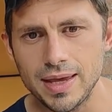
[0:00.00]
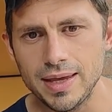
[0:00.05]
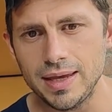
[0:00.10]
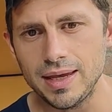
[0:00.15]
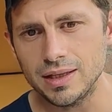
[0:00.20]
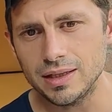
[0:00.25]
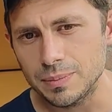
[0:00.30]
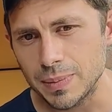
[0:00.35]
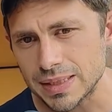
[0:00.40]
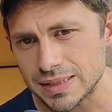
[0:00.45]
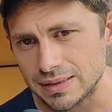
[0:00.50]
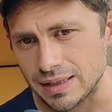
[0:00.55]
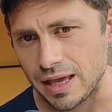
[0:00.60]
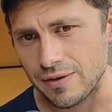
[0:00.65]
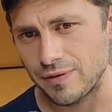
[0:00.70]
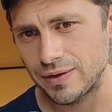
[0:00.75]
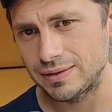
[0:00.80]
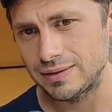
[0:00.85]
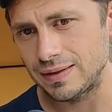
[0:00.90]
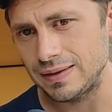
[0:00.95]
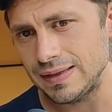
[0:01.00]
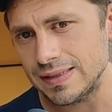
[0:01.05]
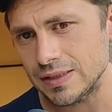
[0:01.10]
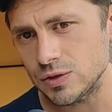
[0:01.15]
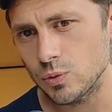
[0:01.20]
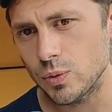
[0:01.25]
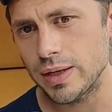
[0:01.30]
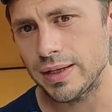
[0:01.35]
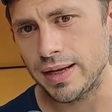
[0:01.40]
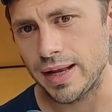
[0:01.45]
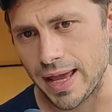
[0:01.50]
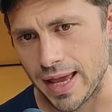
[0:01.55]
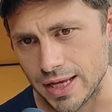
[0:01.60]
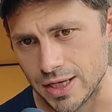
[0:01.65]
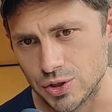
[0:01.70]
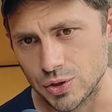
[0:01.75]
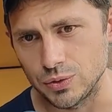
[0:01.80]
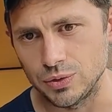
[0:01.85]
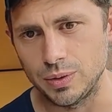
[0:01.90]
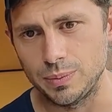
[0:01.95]
It must have at least one
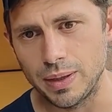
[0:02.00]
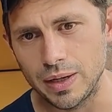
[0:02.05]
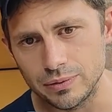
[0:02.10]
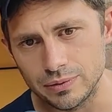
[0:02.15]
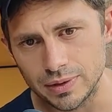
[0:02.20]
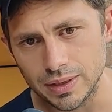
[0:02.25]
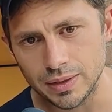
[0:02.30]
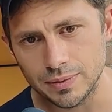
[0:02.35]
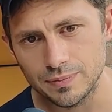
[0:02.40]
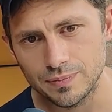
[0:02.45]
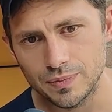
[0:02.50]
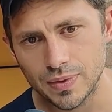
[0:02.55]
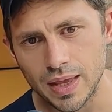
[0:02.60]
edge on the boundary,